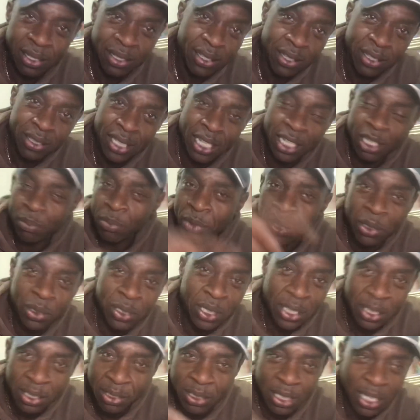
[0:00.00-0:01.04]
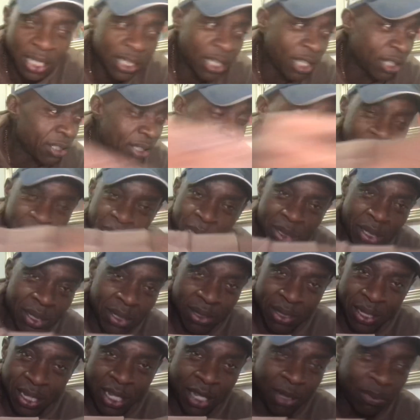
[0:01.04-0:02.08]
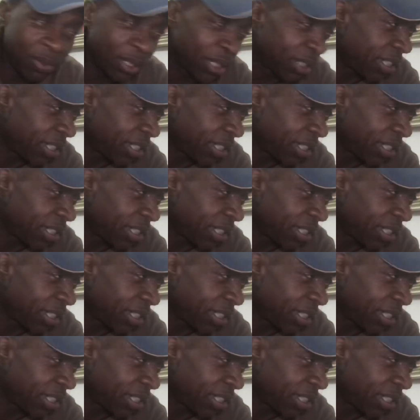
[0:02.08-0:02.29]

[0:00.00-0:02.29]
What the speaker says: say the music, say that the